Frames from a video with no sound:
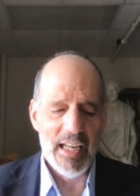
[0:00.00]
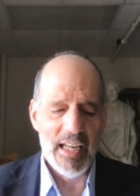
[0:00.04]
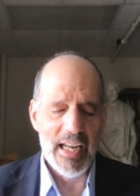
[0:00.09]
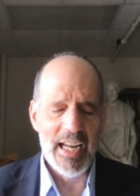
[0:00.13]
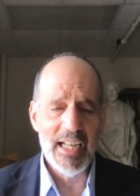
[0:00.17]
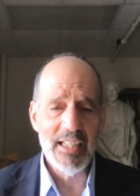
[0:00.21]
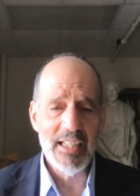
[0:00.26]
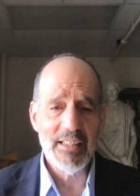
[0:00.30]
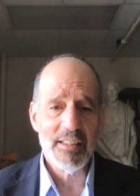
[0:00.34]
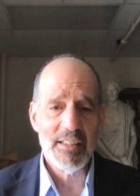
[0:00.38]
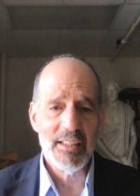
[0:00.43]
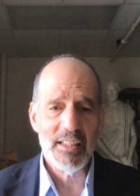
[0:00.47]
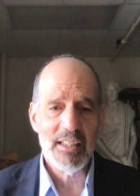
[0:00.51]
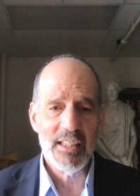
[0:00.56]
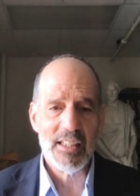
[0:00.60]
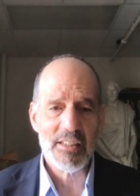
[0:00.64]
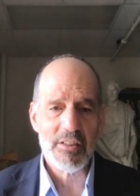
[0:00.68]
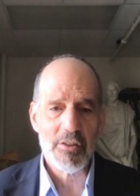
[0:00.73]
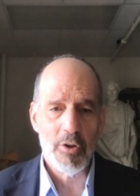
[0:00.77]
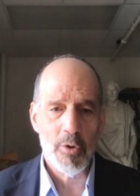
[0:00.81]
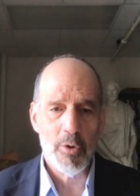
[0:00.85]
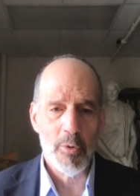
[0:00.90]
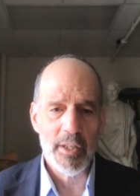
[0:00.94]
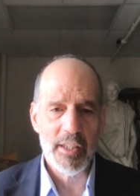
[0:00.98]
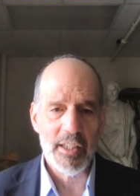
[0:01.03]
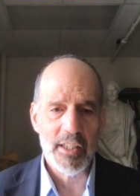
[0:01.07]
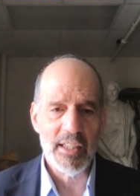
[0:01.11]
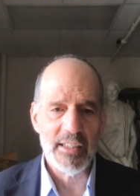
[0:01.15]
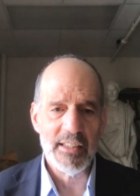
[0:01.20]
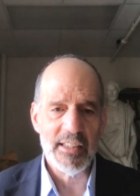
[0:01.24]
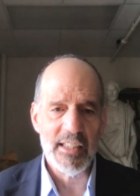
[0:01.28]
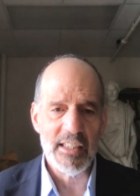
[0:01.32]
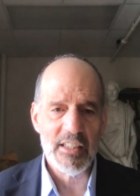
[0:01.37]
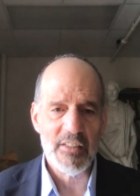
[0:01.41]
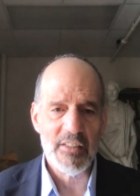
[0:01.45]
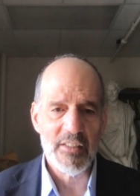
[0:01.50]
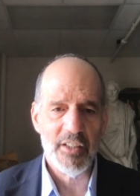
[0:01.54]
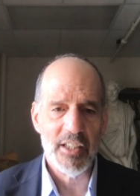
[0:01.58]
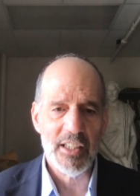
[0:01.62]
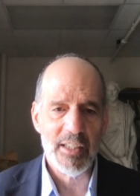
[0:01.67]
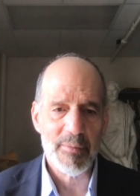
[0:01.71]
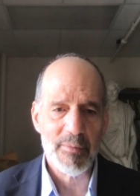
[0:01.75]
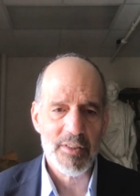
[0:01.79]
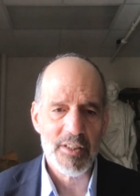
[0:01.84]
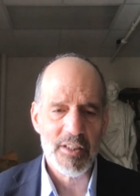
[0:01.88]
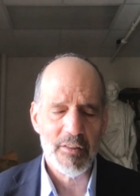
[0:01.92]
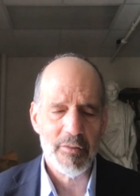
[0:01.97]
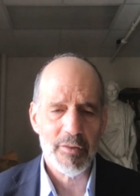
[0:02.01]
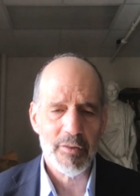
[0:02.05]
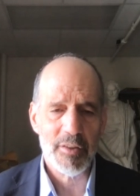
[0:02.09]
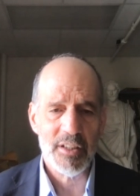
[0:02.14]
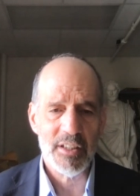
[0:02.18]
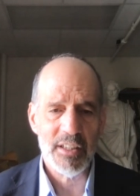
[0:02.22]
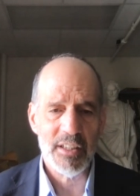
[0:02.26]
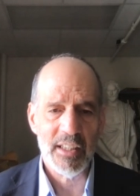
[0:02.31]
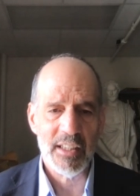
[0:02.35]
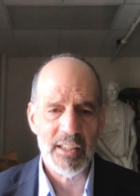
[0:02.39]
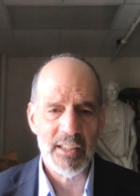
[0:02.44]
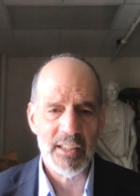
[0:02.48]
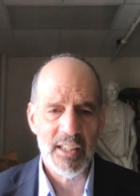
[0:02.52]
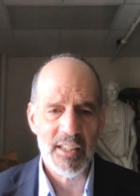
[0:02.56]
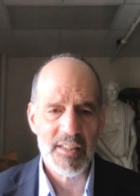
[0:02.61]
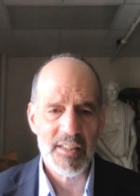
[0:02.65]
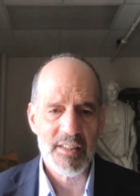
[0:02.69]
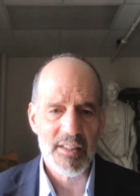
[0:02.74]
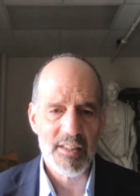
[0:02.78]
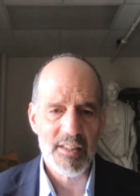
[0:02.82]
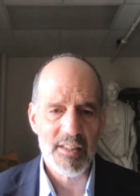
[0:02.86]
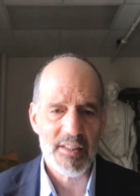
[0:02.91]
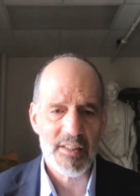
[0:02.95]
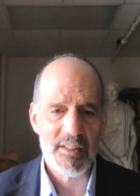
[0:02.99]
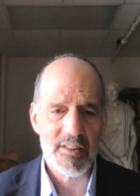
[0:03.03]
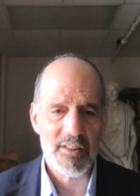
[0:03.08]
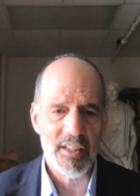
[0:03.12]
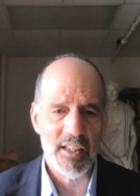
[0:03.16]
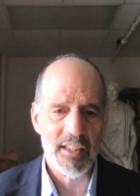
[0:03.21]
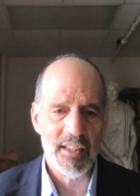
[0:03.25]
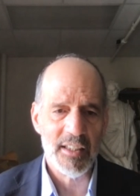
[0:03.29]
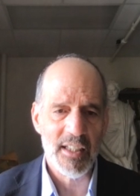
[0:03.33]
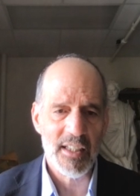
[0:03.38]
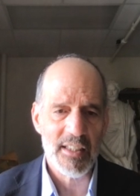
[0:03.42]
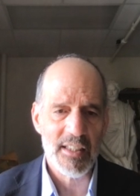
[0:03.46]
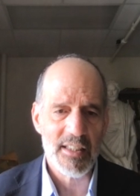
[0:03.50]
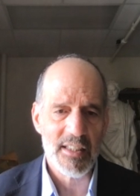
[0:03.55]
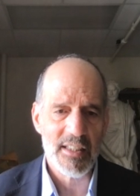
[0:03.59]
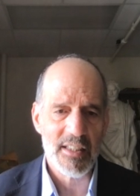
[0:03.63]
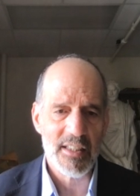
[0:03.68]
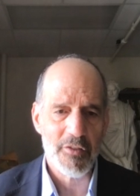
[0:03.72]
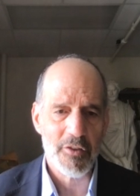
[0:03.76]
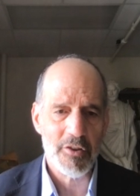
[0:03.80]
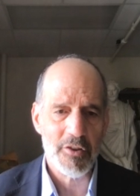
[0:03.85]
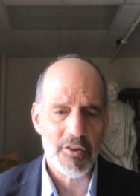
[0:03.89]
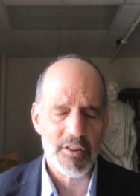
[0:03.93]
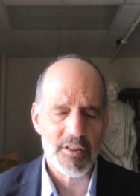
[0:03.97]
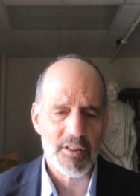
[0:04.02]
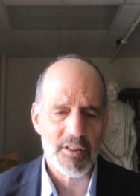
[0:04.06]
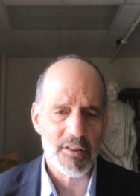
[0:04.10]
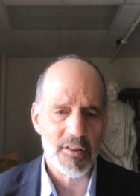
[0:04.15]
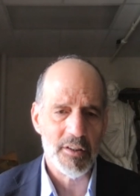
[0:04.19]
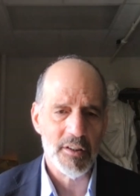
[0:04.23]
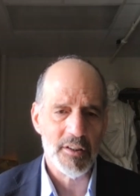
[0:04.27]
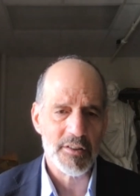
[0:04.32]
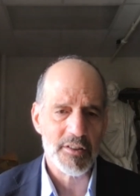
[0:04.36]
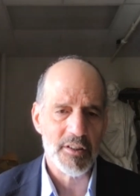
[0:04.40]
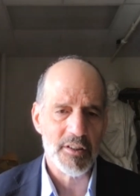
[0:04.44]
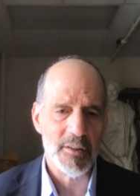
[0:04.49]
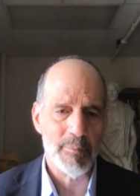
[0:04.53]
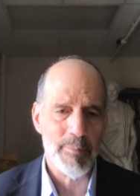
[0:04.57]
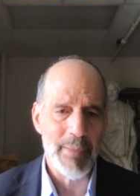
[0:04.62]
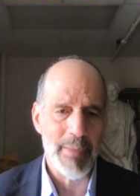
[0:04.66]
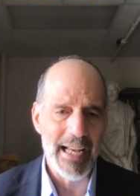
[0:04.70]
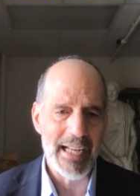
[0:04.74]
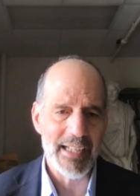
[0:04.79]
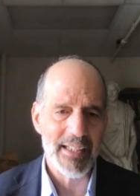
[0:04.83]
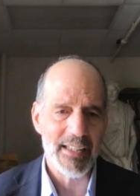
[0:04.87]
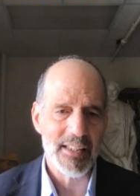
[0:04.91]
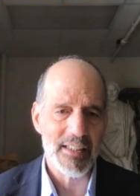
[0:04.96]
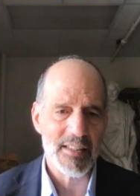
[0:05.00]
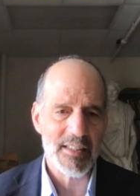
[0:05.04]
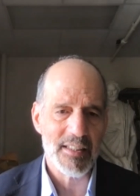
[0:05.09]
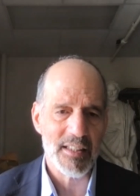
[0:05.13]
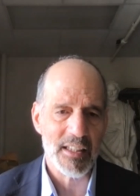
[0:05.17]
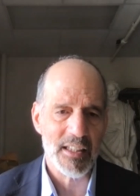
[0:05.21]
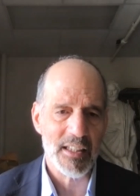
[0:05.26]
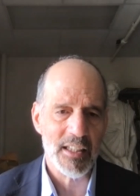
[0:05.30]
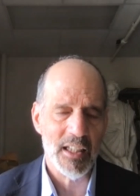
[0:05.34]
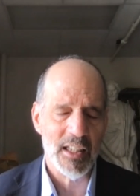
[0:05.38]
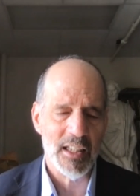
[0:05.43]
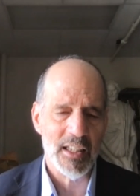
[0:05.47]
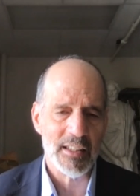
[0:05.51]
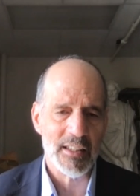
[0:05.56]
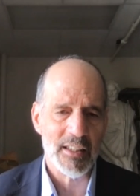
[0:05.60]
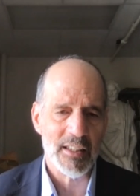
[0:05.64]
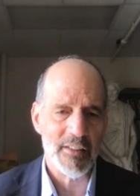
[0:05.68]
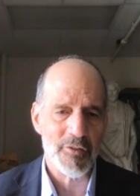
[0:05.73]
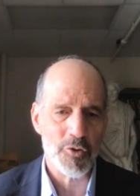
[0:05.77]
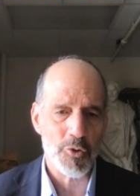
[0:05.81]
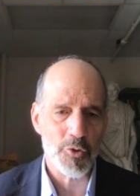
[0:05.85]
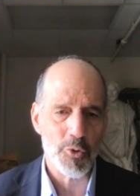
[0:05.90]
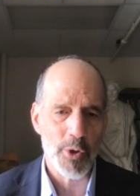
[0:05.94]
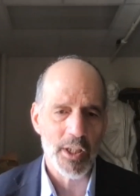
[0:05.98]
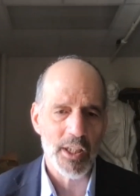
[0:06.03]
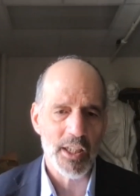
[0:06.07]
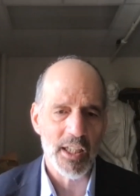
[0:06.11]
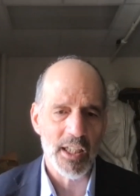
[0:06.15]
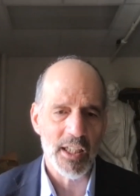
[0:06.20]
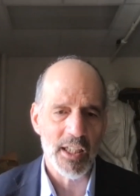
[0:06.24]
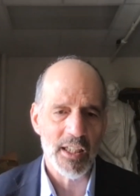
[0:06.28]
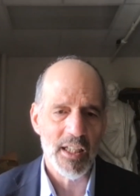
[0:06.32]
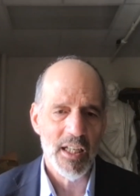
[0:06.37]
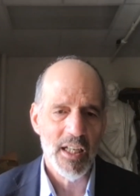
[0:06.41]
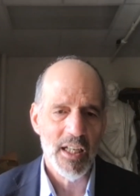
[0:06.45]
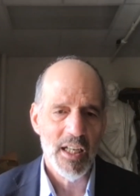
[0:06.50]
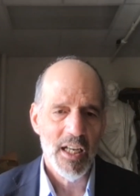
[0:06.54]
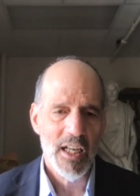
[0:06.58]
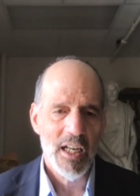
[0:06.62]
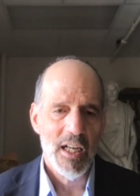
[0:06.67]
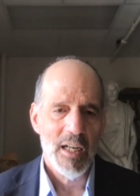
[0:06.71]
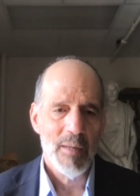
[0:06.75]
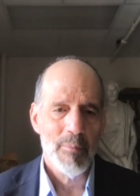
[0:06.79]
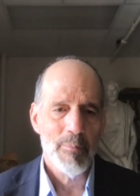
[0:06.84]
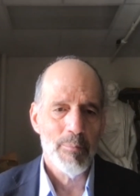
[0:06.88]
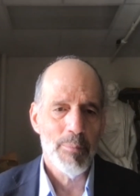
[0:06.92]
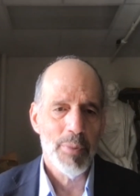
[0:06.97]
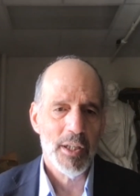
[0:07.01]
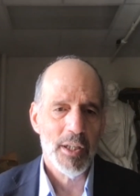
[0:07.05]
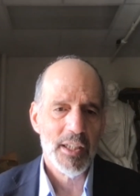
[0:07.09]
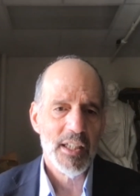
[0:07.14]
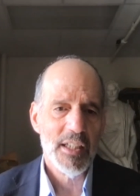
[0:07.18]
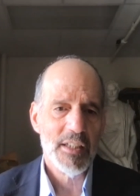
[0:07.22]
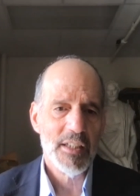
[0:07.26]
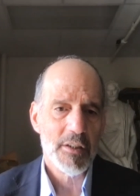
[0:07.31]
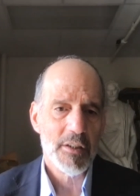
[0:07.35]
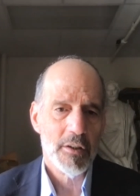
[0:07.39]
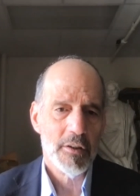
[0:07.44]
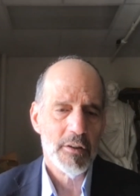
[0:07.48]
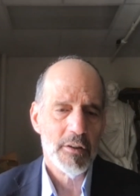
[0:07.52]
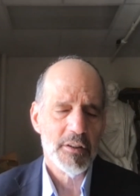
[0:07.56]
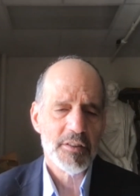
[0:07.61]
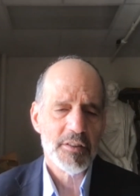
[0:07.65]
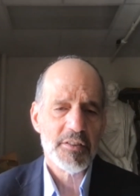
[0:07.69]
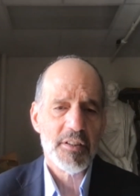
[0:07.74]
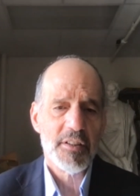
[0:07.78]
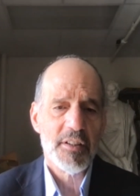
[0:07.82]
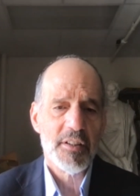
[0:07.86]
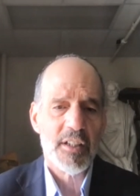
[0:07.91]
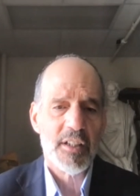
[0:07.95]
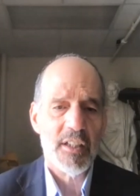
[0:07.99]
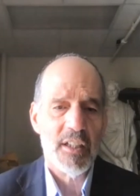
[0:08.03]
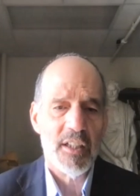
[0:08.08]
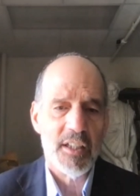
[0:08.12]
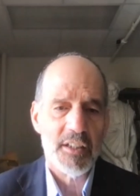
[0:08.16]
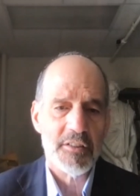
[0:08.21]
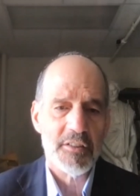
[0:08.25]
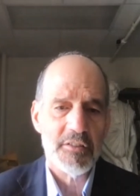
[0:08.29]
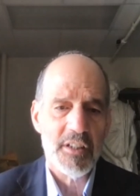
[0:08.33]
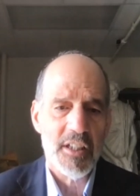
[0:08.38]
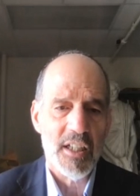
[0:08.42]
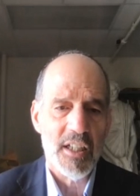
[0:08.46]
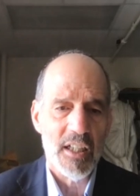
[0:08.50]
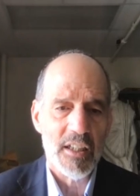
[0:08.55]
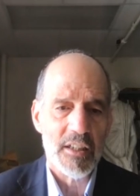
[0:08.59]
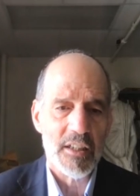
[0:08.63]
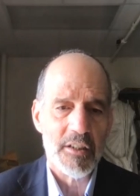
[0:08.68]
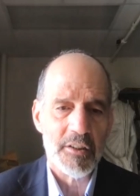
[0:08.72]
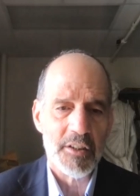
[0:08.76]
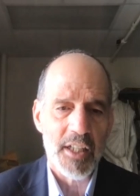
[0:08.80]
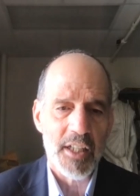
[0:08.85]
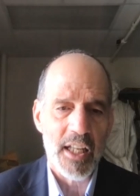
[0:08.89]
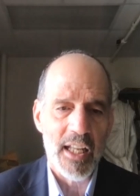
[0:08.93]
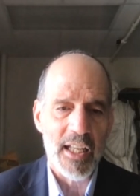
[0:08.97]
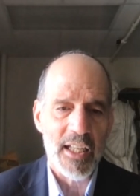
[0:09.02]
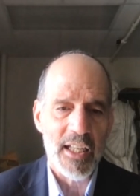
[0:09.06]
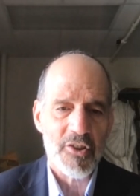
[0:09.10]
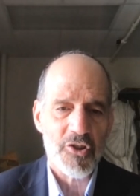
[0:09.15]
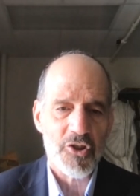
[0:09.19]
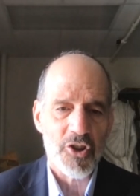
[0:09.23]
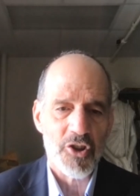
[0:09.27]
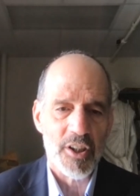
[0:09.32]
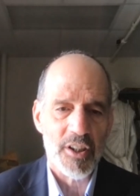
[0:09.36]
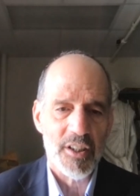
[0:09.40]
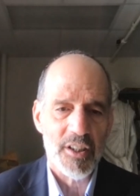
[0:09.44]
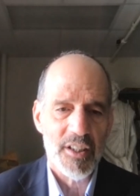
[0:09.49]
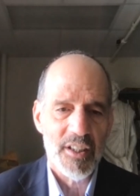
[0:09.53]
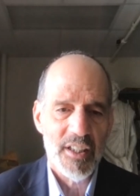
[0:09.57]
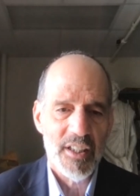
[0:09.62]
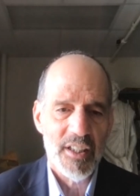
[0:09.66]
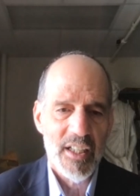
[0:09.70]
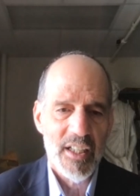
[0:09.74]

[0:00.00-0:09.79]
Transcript: Antony has already identified himself with Dionysus. Dionysus, of course, is also Bacchus, the god of drinking, but he's also the god who conquered Asia,